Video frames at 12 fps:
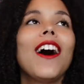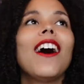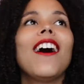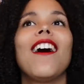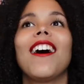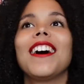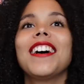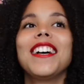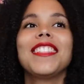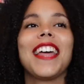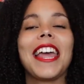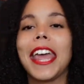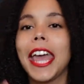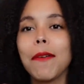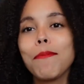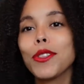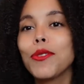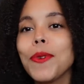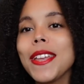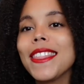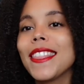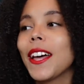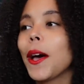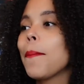Ah, oh, the hate
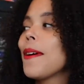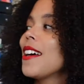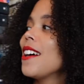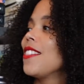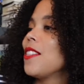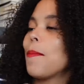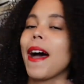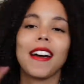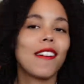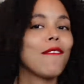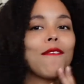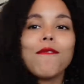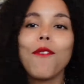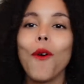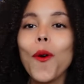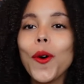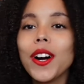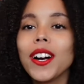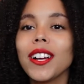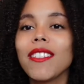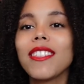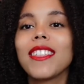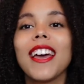between them, the back and forth.